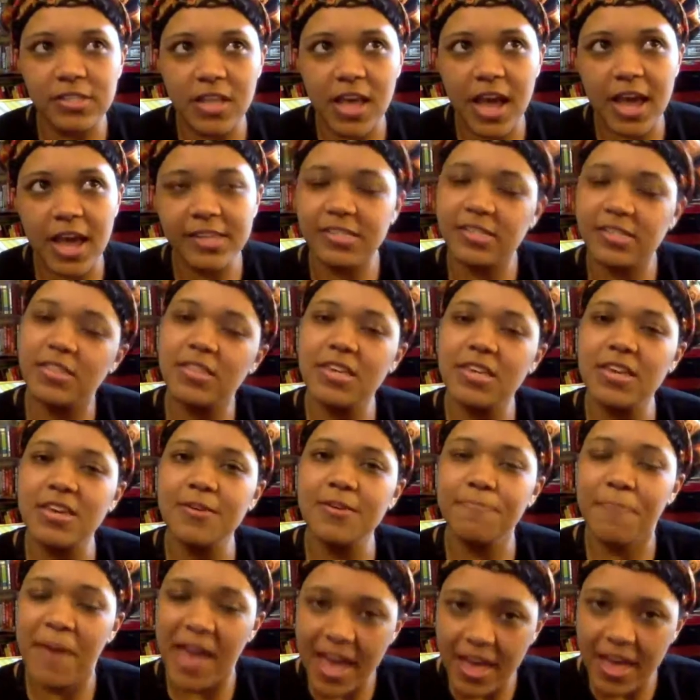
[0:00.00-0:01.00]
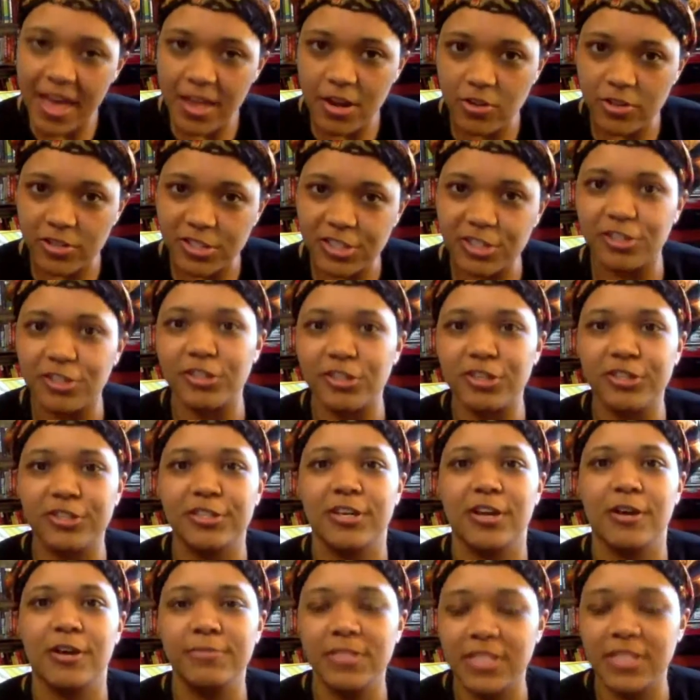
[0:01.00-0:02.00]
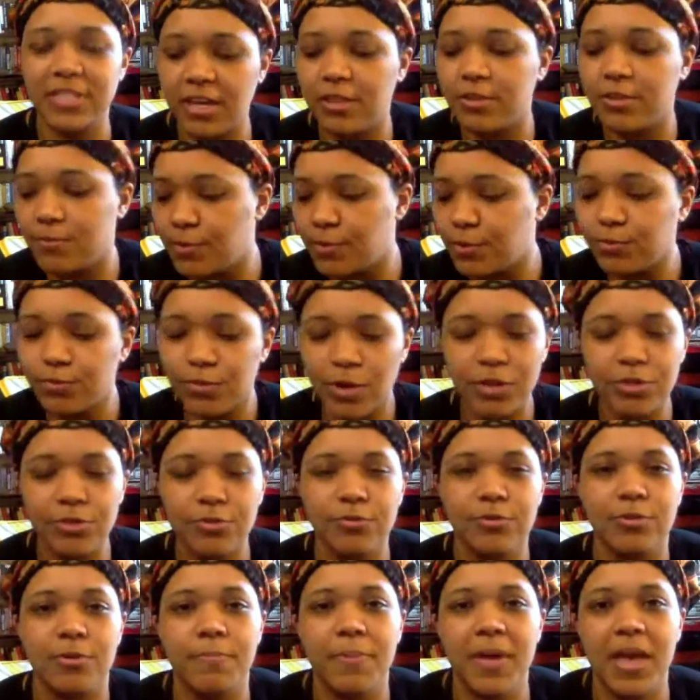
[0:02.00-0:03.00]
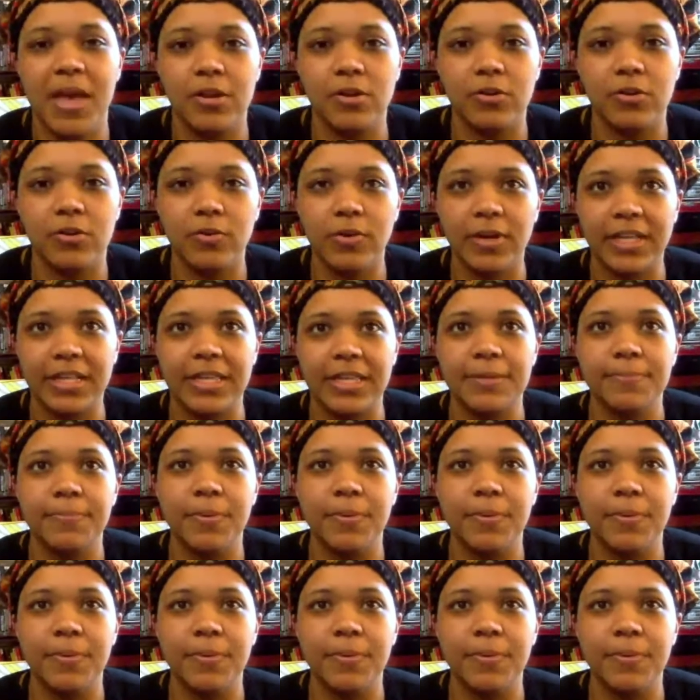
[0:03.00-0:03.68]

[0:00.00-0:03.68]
the panel started to come together, we'll run through the panel quickly,